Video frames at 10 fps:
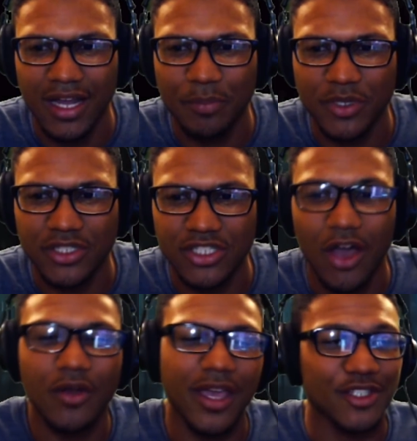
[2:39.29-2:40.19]
up and shit.
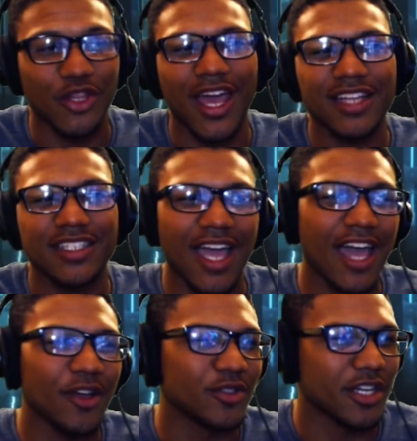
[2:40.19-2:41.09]
Okay, so that's the
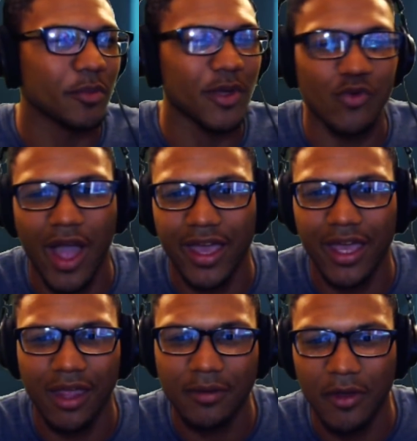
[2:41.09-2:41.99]
guy who's gonna be
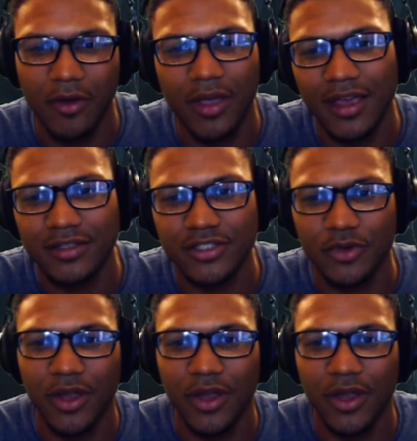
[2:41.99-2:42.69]
Riot. Okay, really so